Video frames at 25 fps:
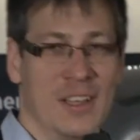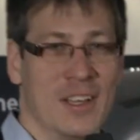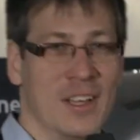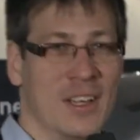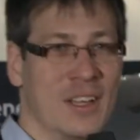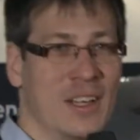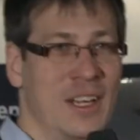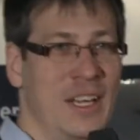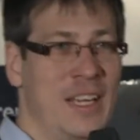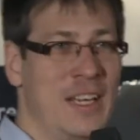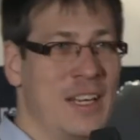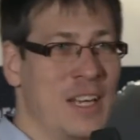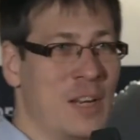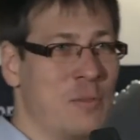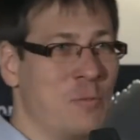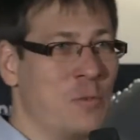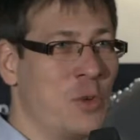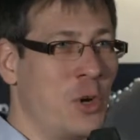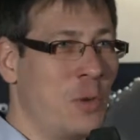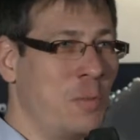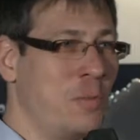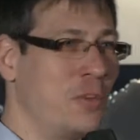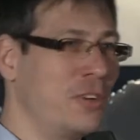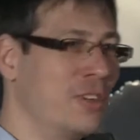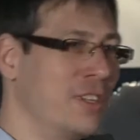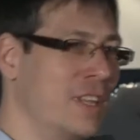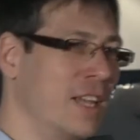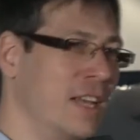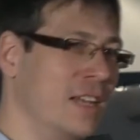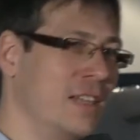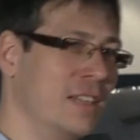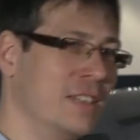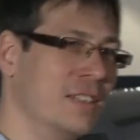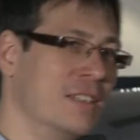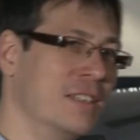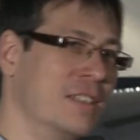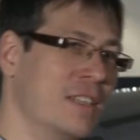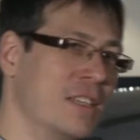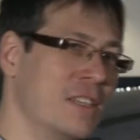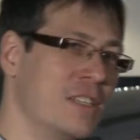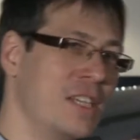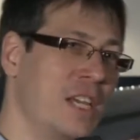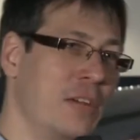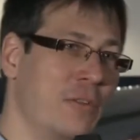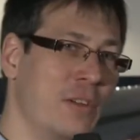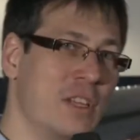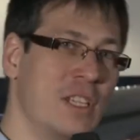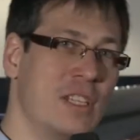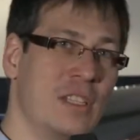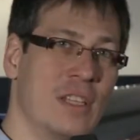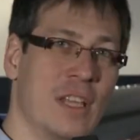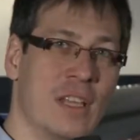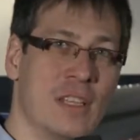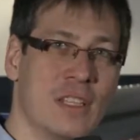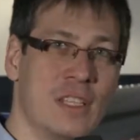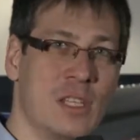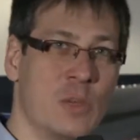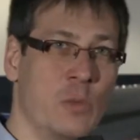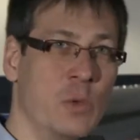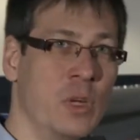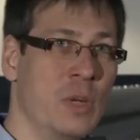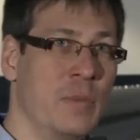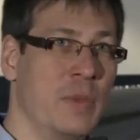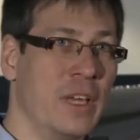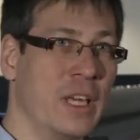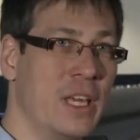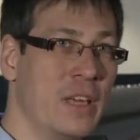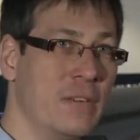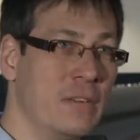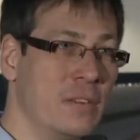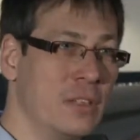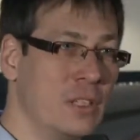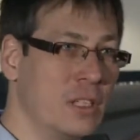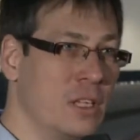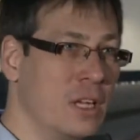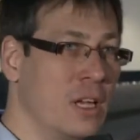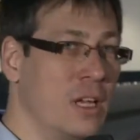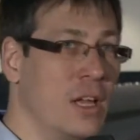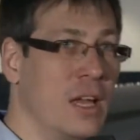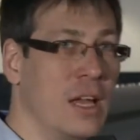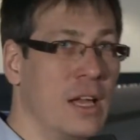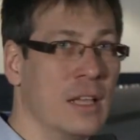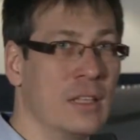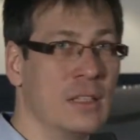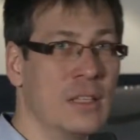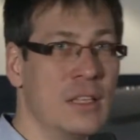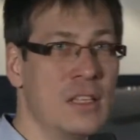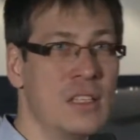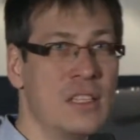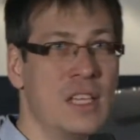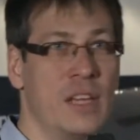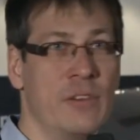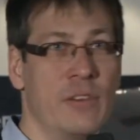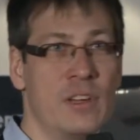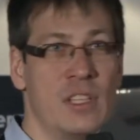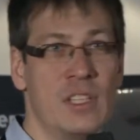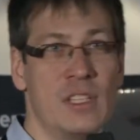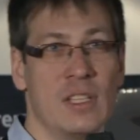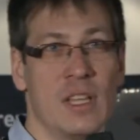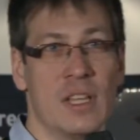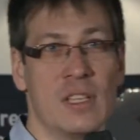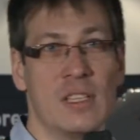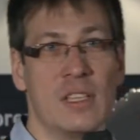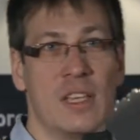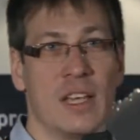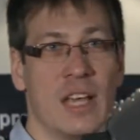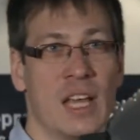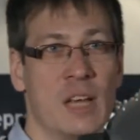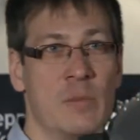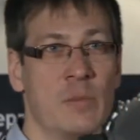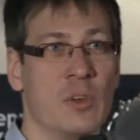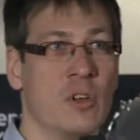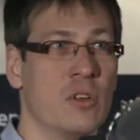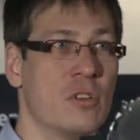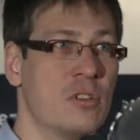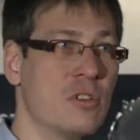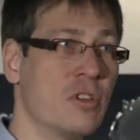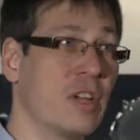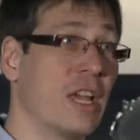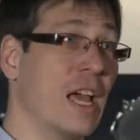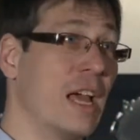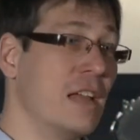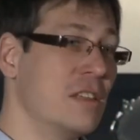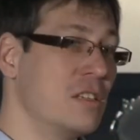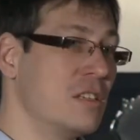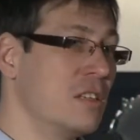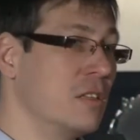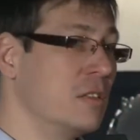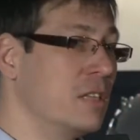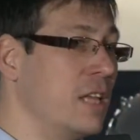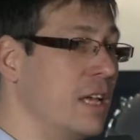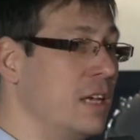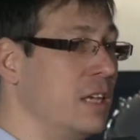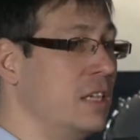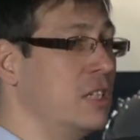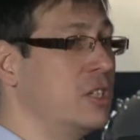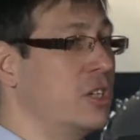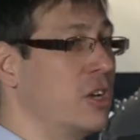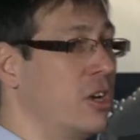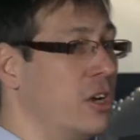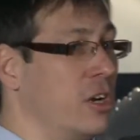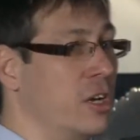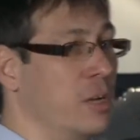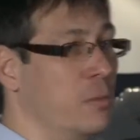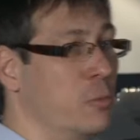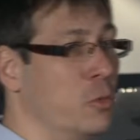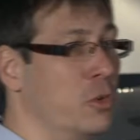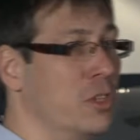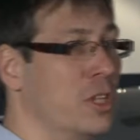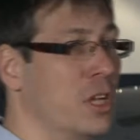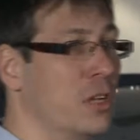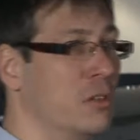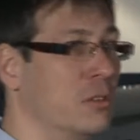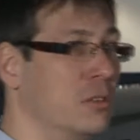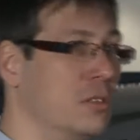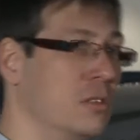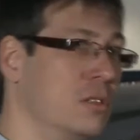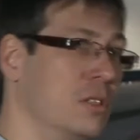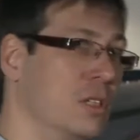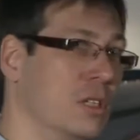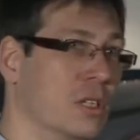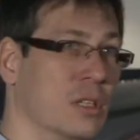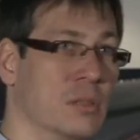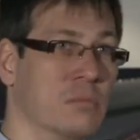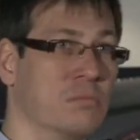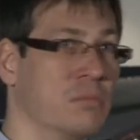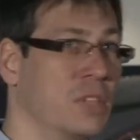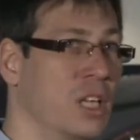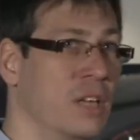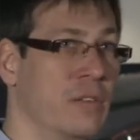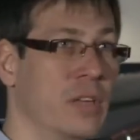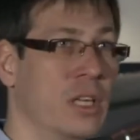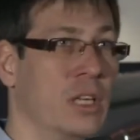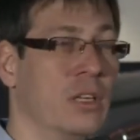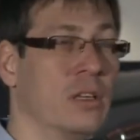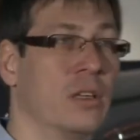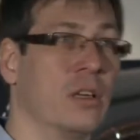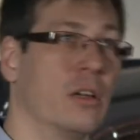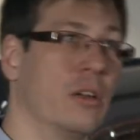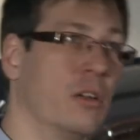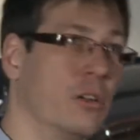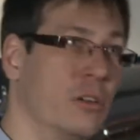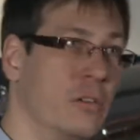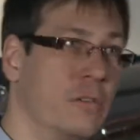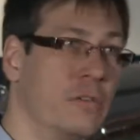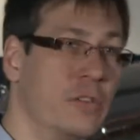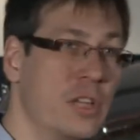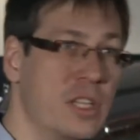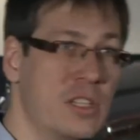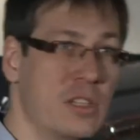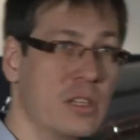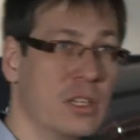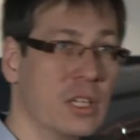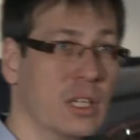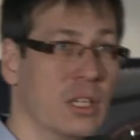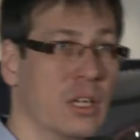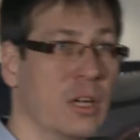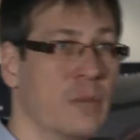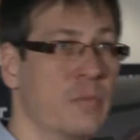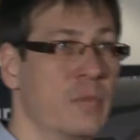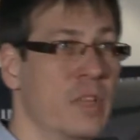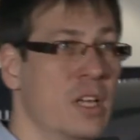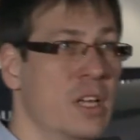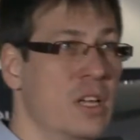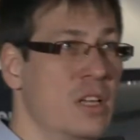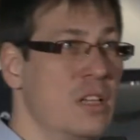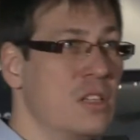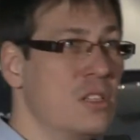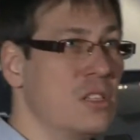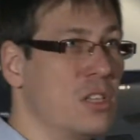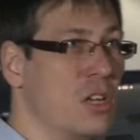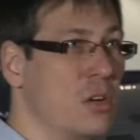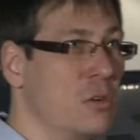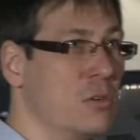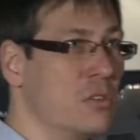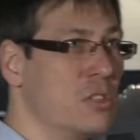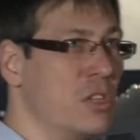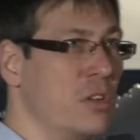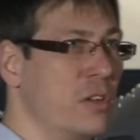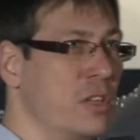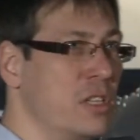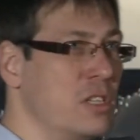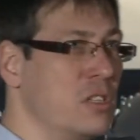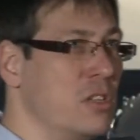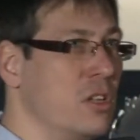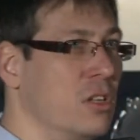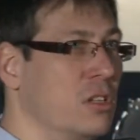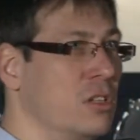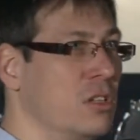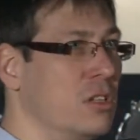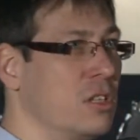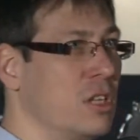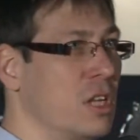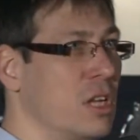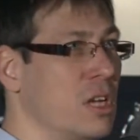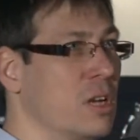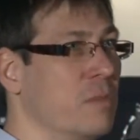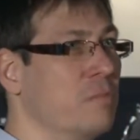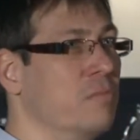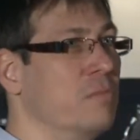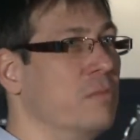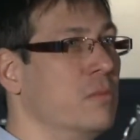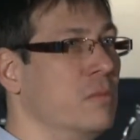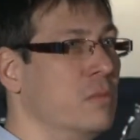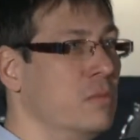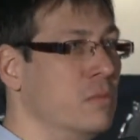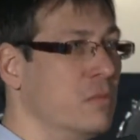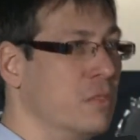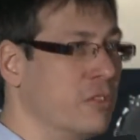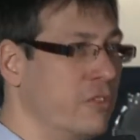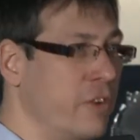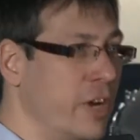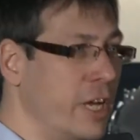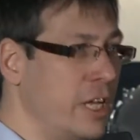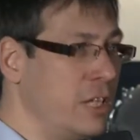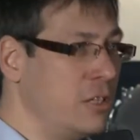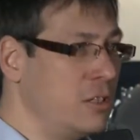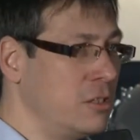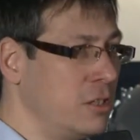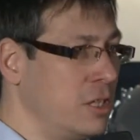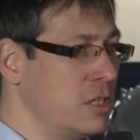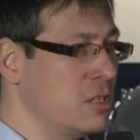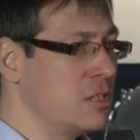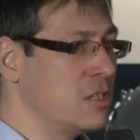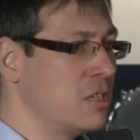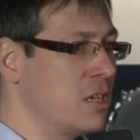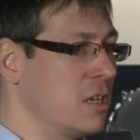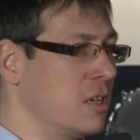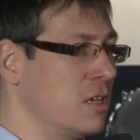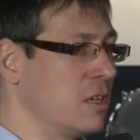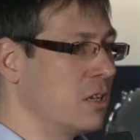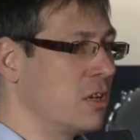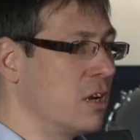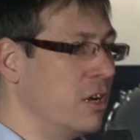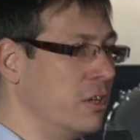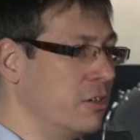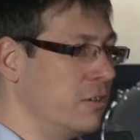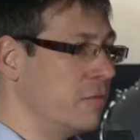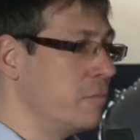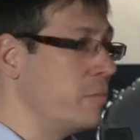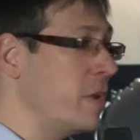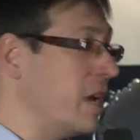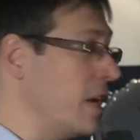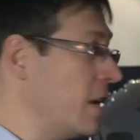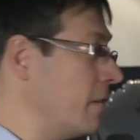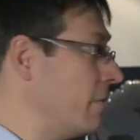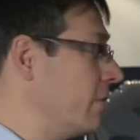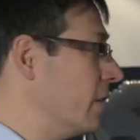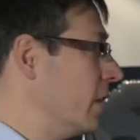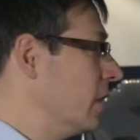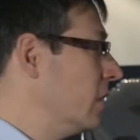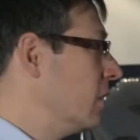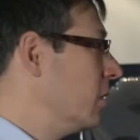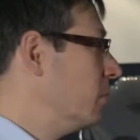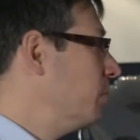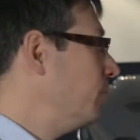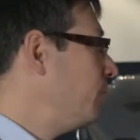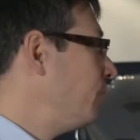clean and proper, then this e-residency will be given. And this e-residency can be also cancelled any time without giving a lot of reasoning. So it's not right, it's a kind of benefit.